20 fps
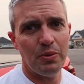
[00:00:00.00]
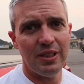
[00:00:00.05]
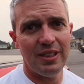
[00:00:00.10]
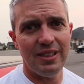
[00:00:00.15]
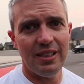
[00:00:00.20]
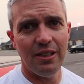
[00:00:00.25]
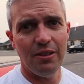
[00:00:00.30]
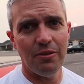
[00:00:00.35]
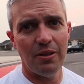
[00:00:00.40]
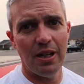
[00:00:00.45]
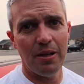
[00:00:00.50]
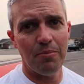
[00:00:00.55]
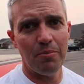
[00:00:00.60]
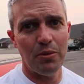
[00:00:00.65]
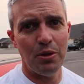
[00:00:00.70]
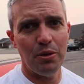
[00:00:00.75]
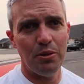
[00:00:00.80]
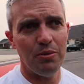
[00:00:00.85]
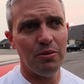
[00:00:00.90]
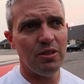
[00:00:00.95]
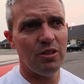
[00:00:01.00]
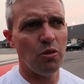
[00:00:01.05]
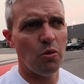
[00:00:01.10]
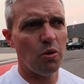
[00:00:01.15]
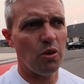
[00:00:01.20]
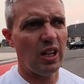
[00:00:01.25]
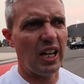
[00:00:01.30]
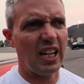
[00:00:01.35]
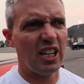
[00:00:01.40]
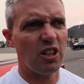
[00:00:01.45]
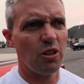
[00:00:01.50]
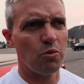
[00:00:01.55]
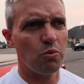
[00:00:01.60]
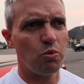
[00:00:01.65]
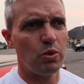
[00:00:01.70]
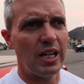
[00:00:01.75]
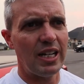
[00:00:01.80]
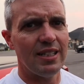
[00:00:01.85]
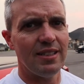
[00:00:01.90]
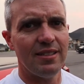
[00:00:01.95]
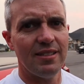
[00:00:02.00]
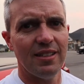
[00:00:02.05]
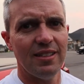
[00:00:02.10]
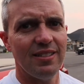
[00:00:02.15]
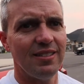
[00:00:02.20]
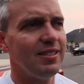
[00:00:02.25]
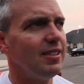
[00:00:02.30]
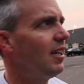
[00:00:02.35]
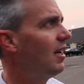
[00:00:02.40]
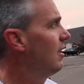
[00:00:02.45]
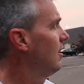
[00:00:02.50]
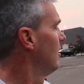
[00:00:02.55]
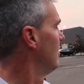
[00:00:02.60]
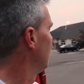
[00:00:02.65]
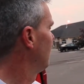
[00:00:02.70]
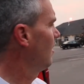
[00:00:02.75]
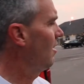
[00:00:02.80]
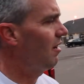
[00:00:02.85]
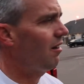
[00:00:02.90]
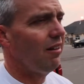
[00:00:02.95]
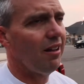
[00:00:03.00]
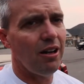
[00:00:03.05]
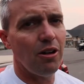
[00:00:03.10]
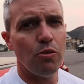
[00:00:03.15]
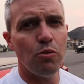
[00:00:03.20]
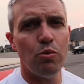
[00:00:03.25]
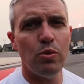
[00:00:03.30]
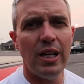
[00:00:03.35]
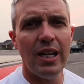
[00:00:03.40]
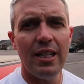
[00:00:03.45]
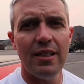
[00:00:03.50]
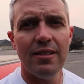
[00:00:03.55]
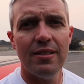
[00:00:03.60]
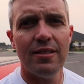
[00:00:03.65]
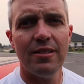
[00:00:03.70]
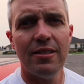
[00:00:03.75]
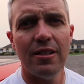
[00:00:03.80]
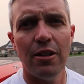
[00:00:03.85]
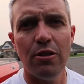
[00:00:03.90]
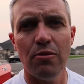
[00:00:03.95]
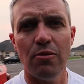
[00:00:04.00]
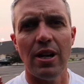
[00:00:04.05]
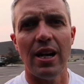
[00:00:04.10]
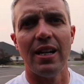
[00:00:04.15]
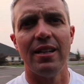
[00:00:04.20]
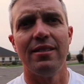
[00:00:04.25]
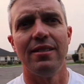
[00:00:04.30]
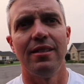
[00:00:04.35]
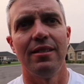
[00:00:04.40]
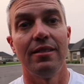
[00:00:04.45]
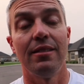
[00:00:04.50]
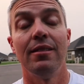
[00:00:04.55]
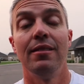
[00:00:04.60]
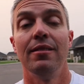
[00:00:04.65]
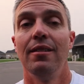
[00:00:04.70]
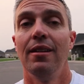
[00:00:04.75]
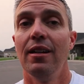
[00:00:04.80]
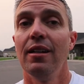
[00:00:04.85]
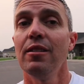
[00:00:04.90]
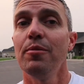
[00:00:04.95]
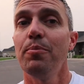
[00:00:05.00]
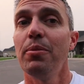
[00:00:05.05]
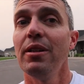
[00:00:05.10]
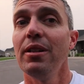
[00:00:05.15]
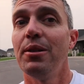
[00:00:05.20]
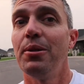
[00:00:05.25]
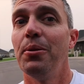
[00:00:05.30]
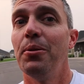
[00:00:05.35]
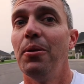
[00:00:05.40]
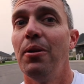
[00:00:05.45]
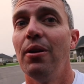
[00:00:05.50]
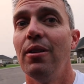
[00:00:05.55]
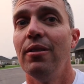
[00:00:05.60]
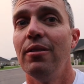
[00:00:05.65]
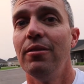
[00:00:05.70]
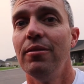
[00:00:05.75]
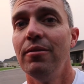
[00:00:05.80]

we see red moons or like a red sunset. There are a lot of red sunrises. That's pretty cool. All